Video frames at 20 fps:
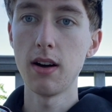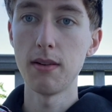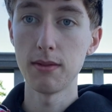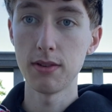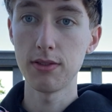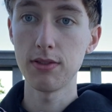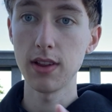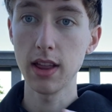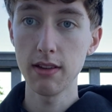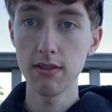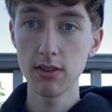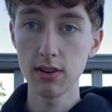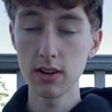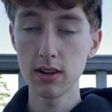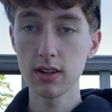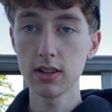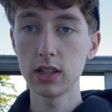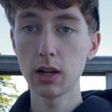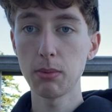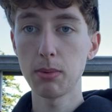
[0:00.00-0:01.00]
flavored
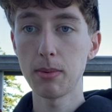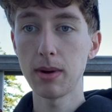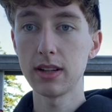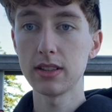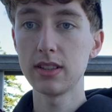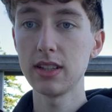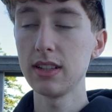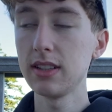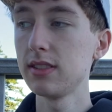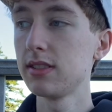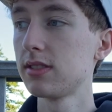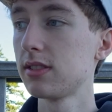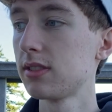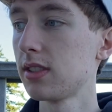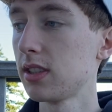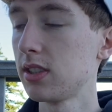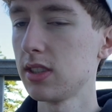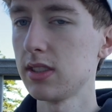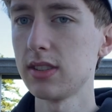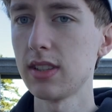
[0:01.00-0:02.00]
yerba mates,
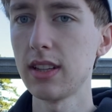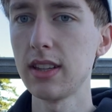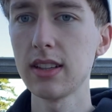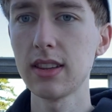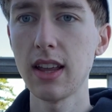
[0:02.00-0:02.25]
such as I think